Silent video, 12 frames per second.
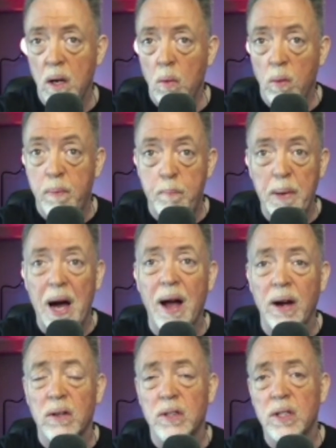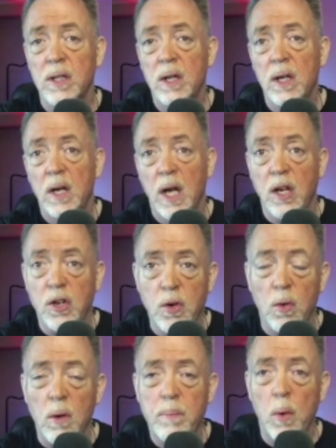with buyers in
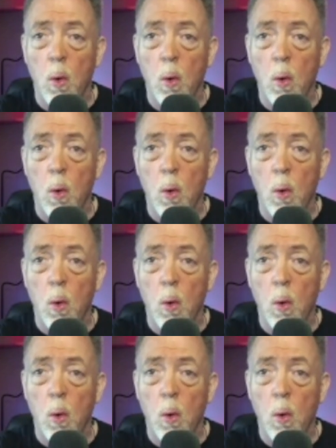Europe